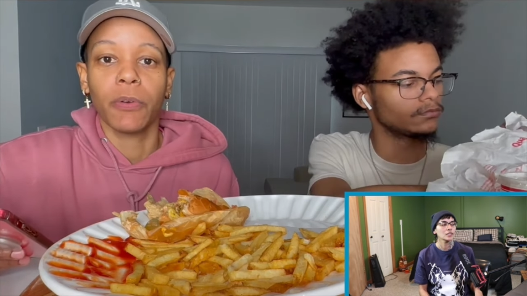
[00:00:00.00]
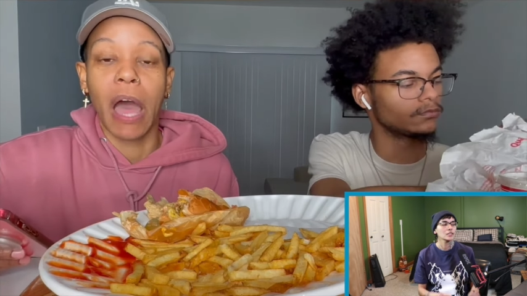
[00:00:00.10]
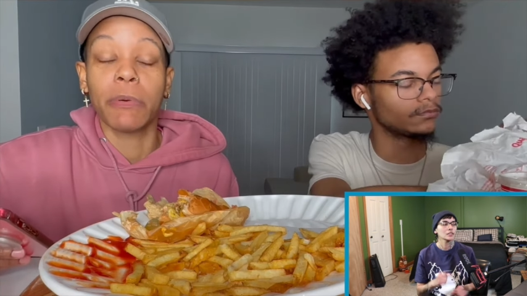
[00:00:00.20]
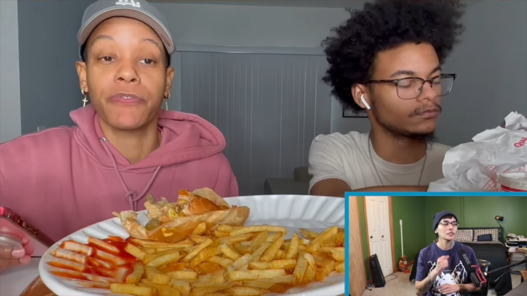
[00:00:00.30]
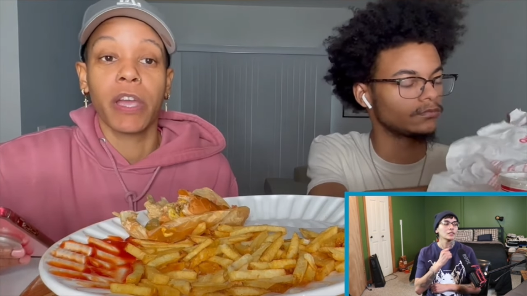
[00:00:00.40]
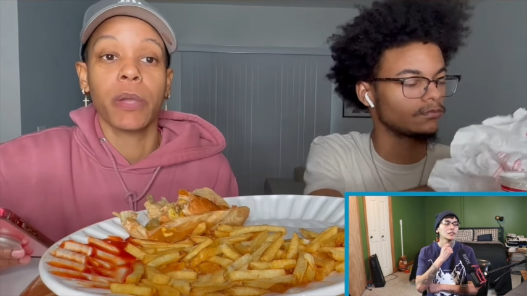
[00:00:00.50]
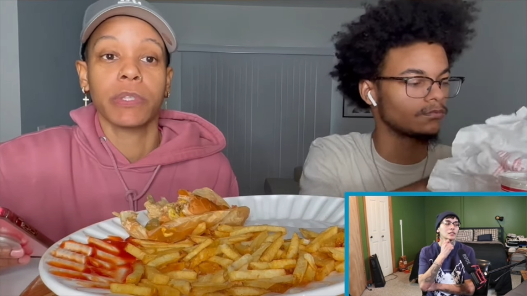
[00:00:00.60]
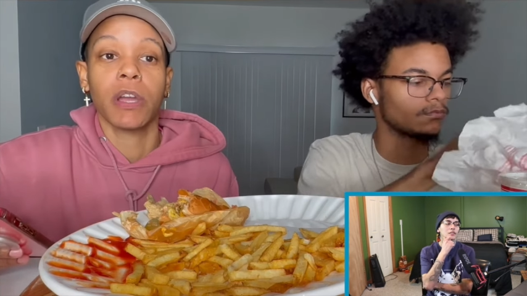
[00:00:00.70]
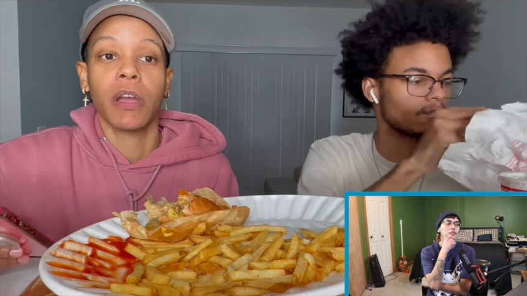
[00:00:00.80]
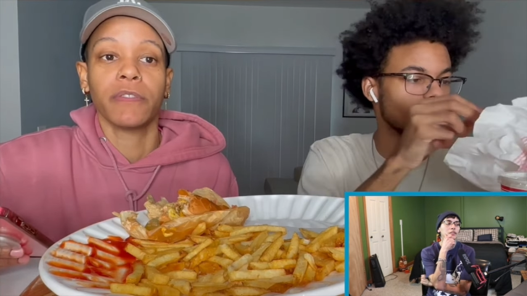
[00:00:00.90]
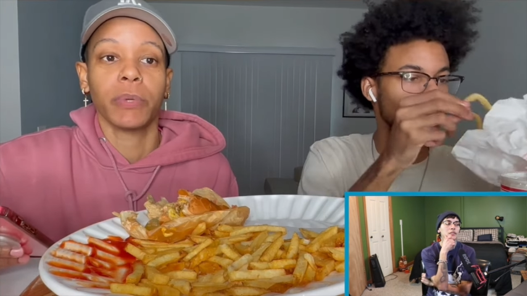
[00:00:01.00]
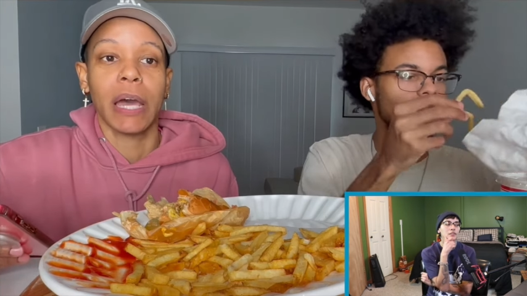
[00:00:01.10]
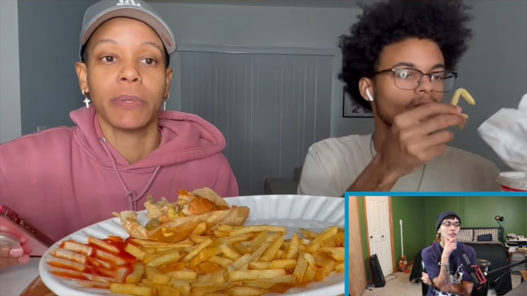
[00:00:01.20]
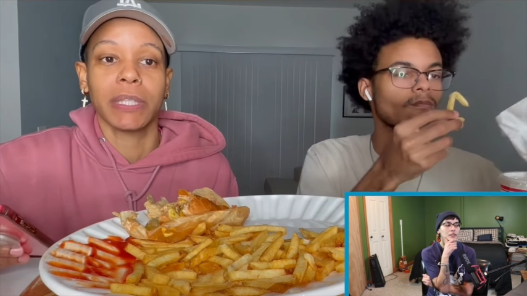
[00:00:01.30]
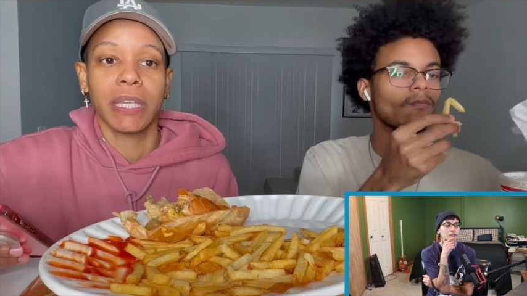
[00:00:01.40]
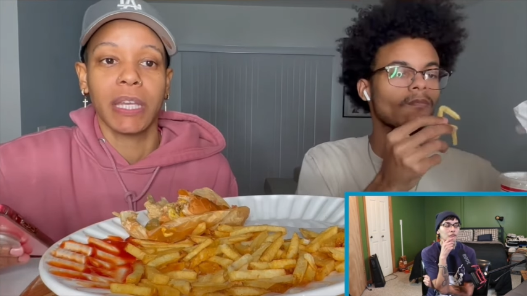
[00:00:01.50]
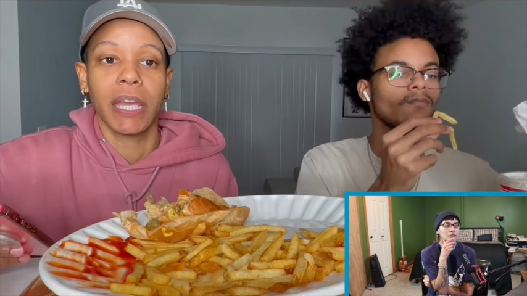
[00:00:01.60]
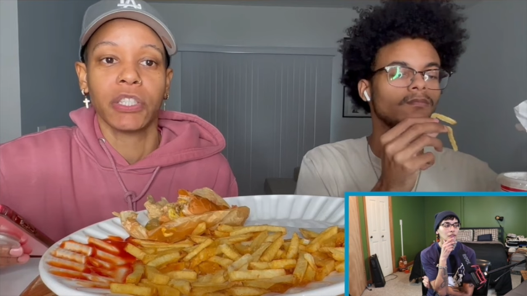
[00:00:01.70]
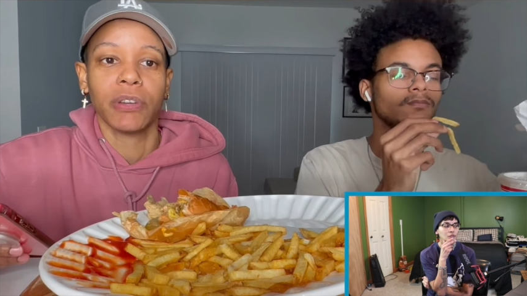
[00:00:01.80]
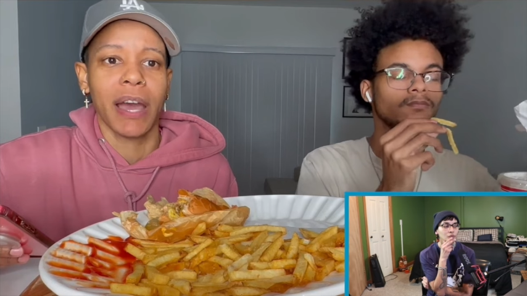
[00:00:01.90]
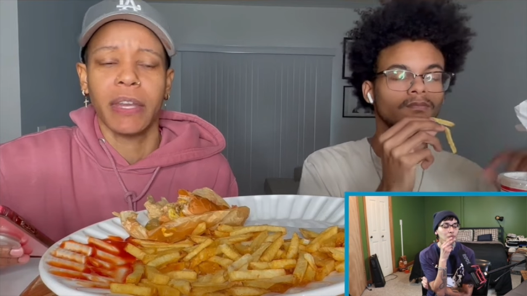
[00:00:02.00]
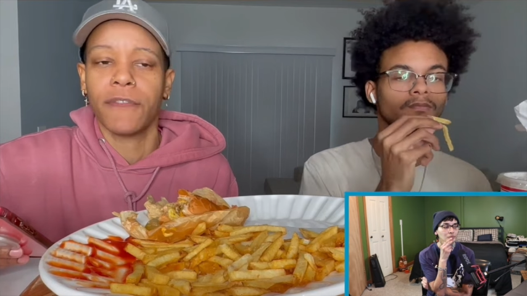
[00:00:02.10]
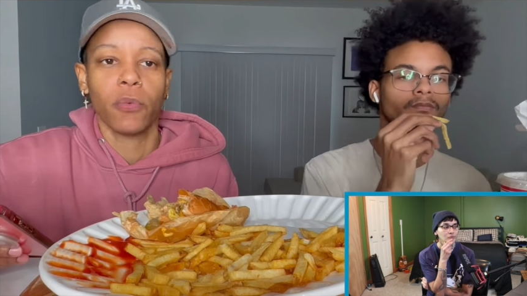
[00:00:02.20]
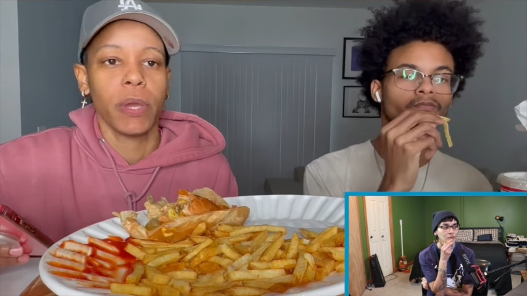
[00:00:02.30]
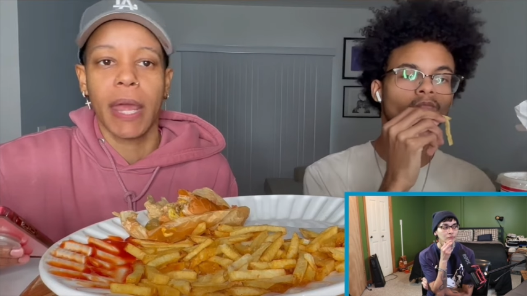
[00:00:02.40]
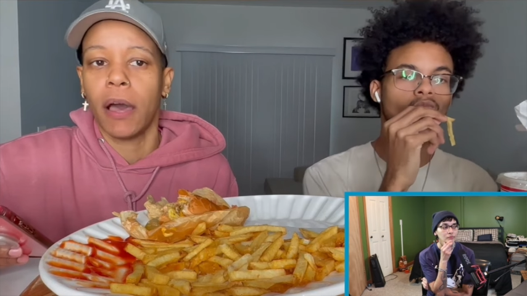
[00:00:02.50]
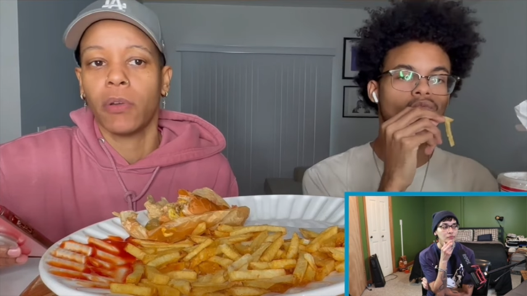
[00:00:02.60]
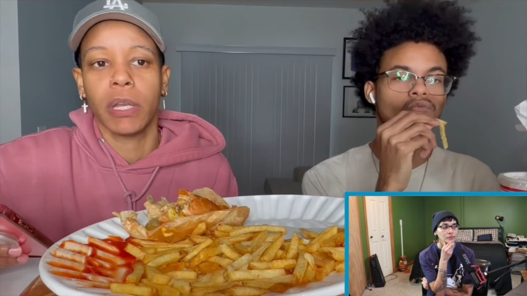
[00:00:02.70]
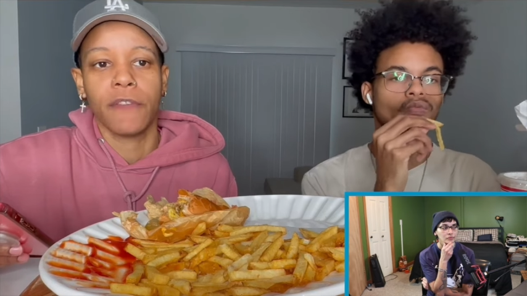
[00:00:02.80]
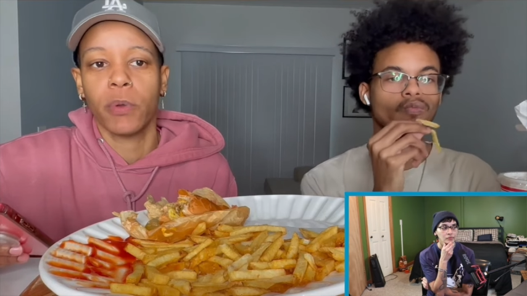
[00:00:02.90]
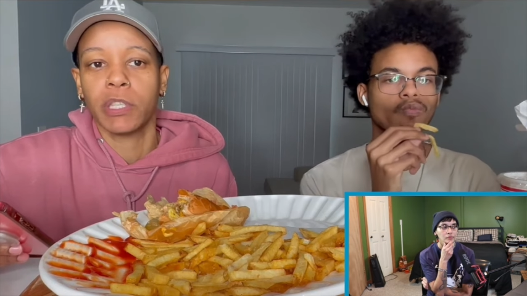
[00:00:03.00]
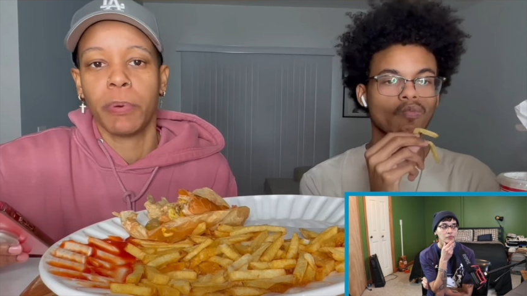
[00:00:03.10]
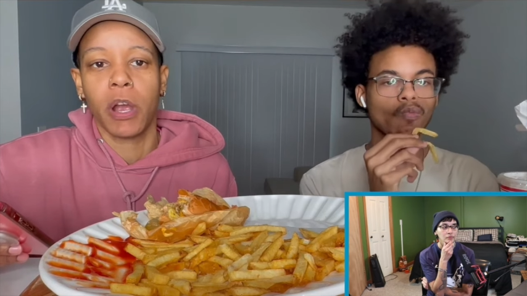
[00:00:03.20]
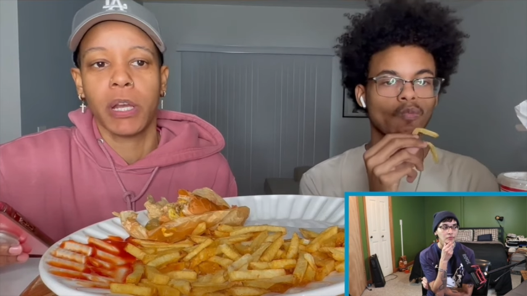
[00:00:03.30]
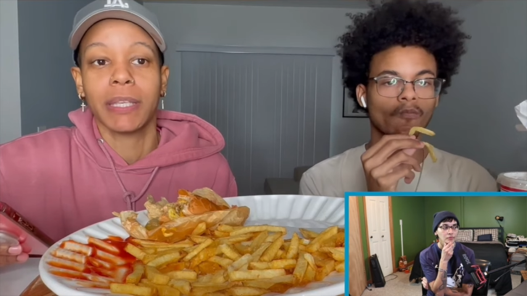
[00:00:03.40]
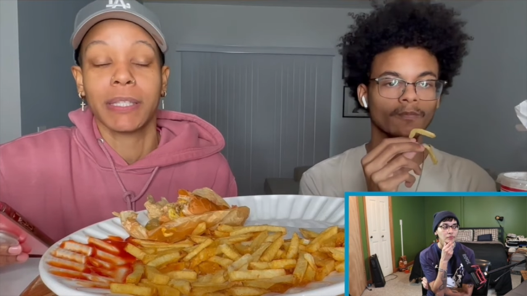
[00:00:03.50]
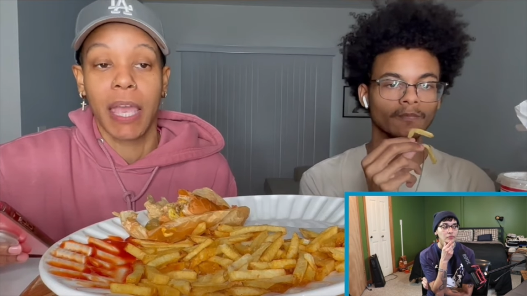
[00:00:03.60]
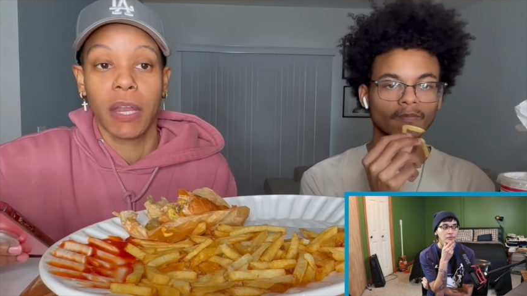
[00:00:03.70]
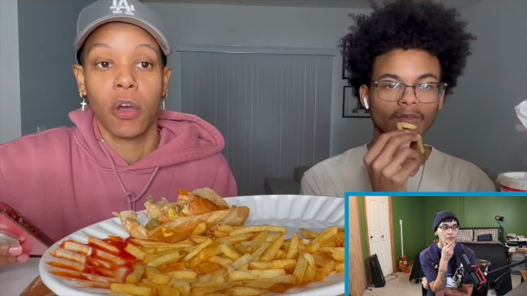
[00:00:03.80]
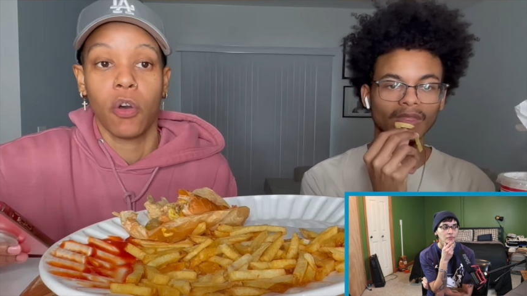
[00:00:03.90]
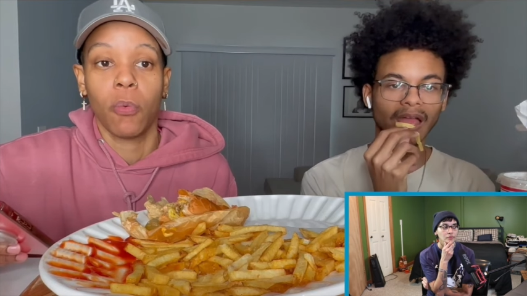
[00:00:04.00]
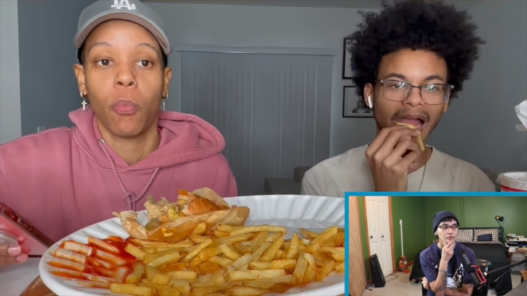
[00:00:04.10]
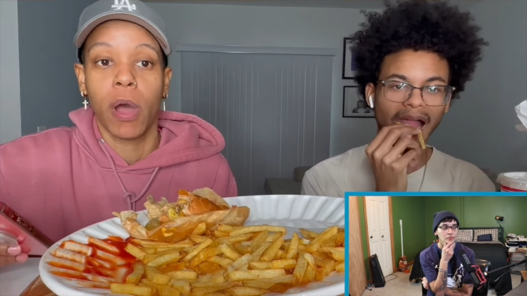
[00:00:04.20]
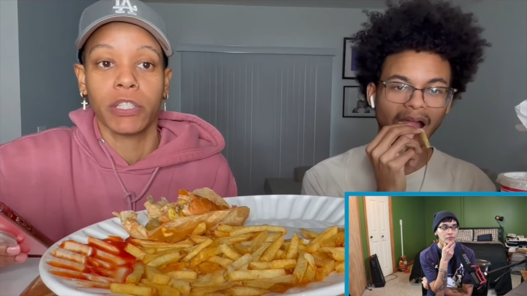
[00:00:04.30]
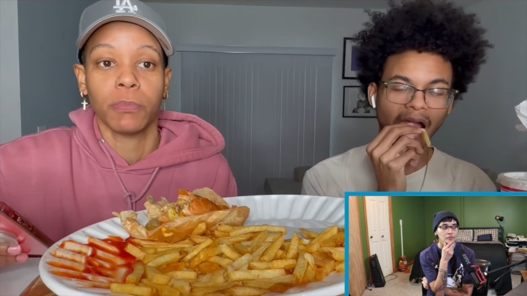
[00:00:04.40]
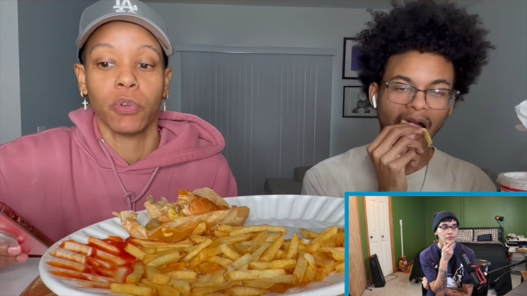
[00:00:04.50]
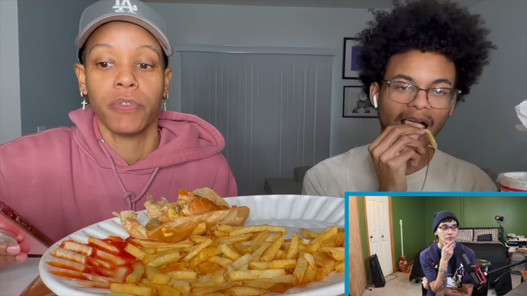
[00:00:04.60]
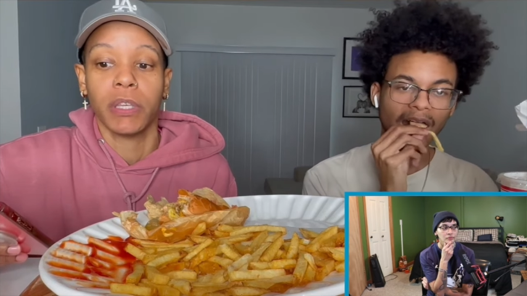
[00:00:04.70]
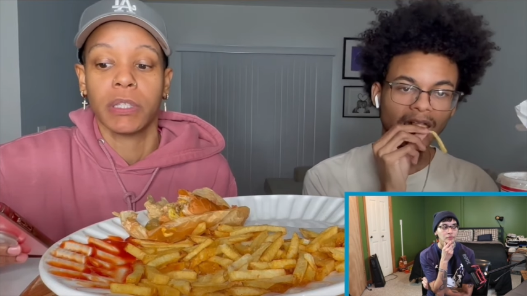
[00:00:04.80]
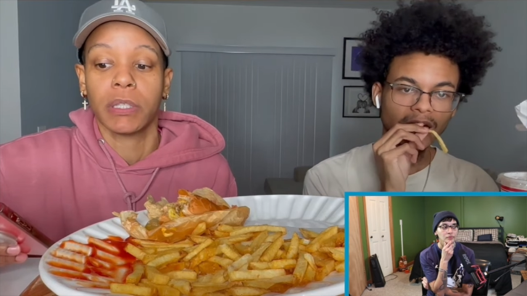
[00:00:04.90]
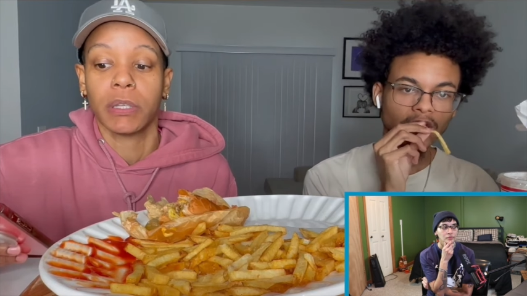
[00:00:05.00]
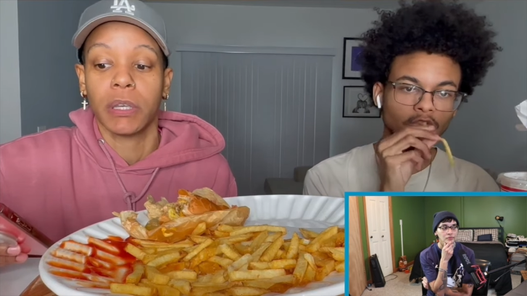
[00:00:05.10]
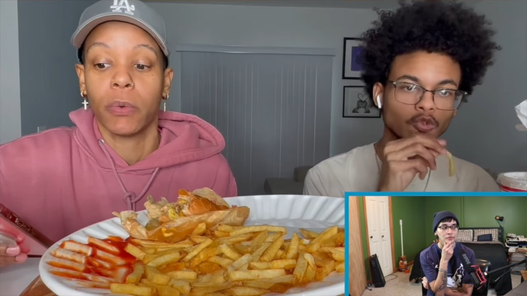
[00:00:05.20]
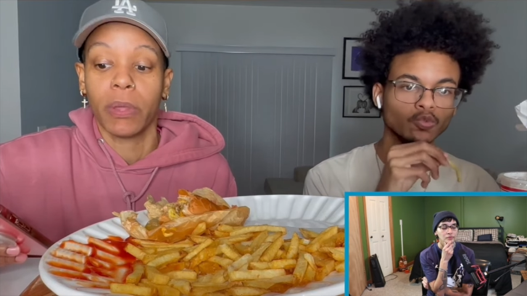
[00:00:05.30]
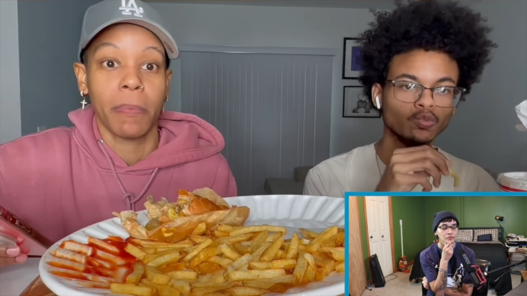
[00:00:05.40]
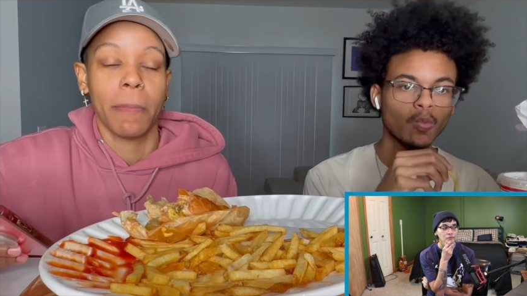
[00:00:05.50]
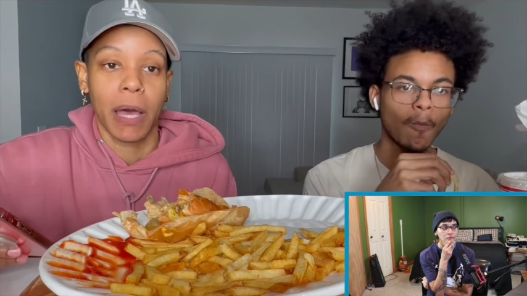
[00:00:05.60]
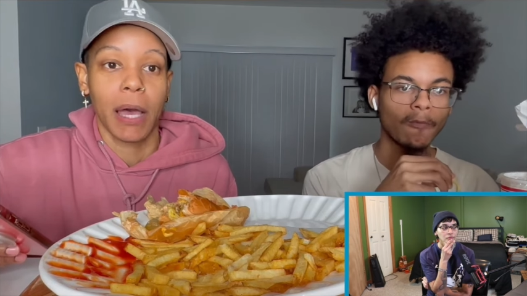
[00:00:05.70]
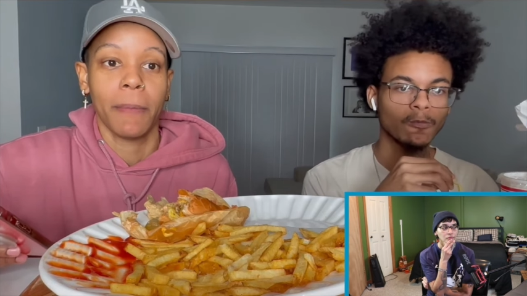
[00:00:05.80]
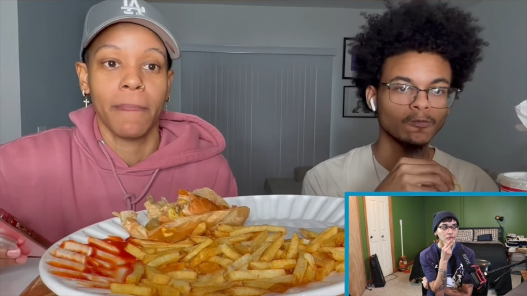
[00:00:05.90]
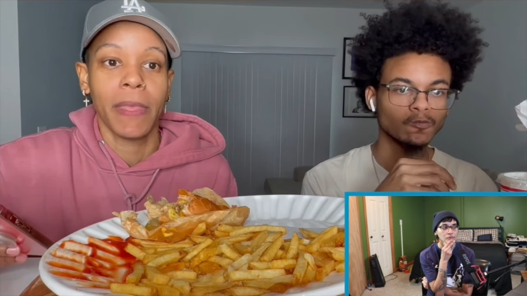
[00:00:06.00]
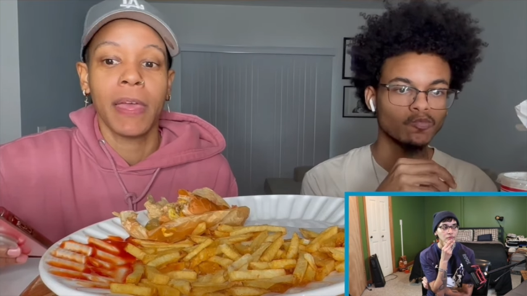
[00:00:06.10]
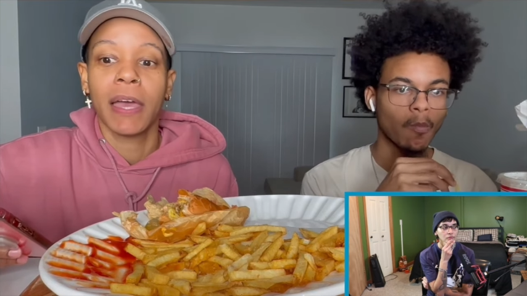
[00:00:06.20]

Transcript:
Speaker 1: I was very reserved. When I was a teenager, I never went out, never went to parties, stayed home, watched movies uh, with my mom.